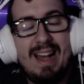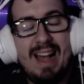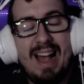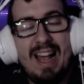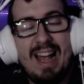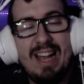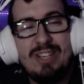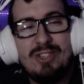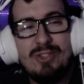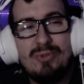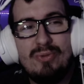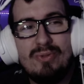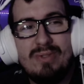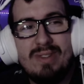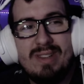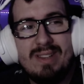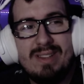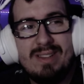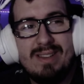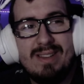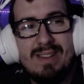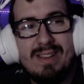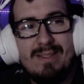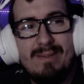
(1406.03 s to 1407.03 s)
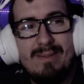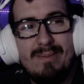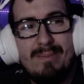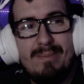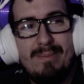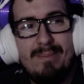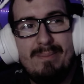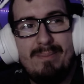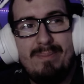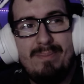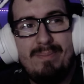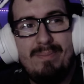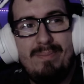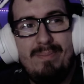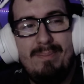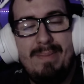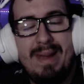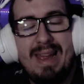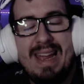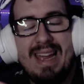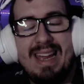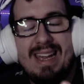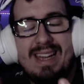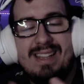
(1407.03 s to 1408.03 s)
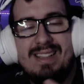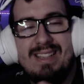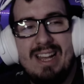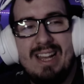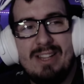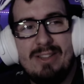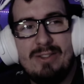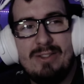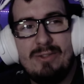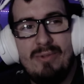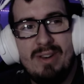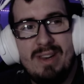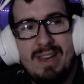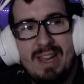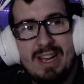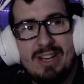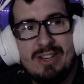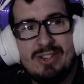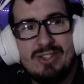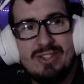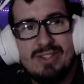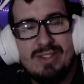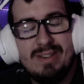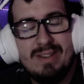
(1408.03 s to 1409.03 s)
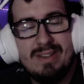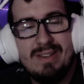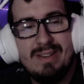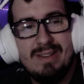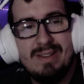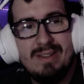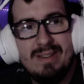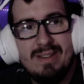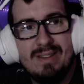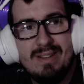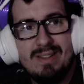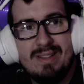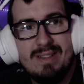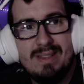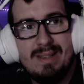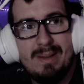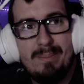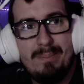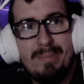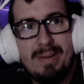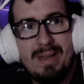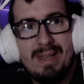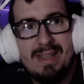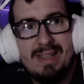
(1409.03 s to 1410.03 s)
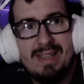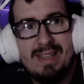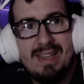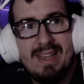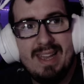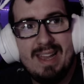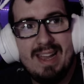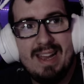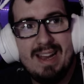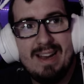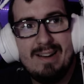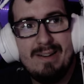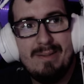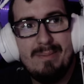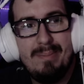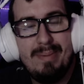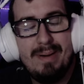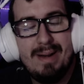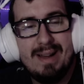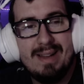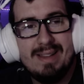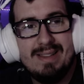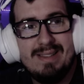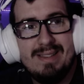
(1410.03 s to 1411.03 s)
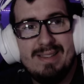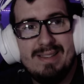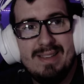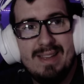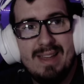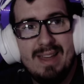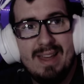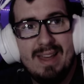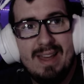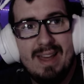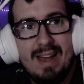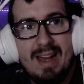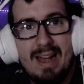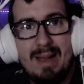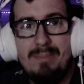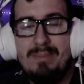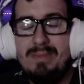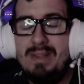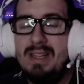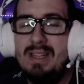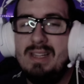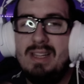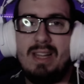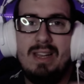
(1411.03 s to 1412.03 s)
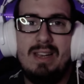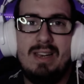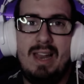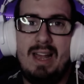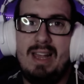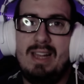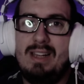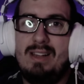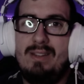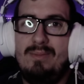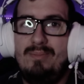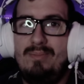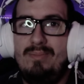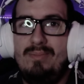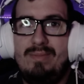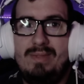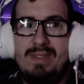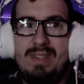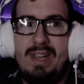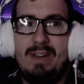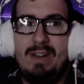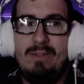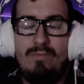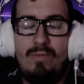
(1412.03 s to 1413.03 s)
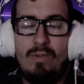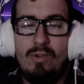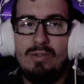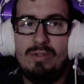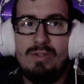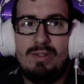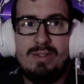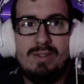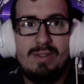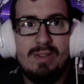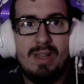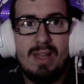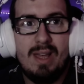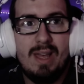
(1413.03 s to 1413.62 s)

I should make that connection, the pink hair, but I'm thinking like they won't